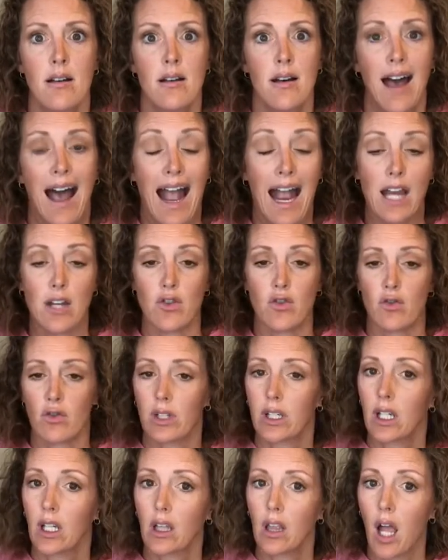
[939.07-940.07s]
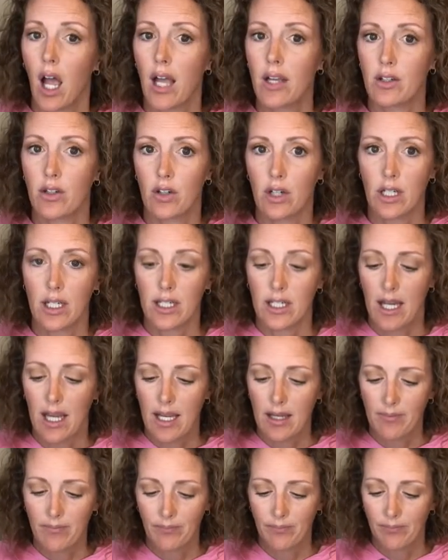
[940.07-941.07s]
I drink a lot during the
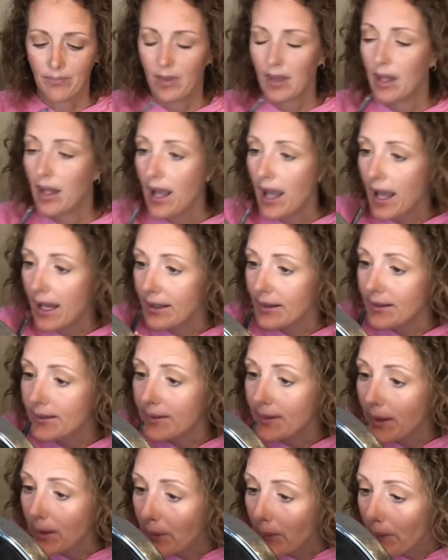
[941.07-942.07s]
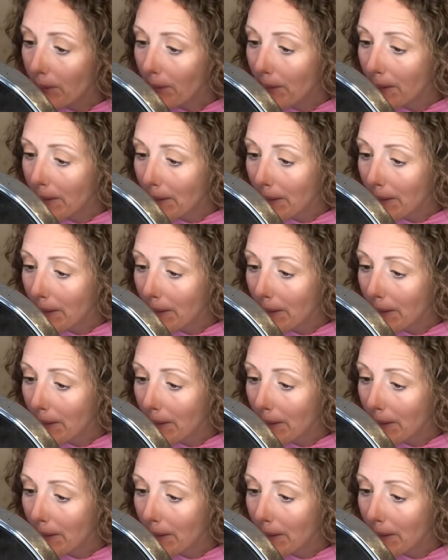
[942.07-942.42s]
day, and so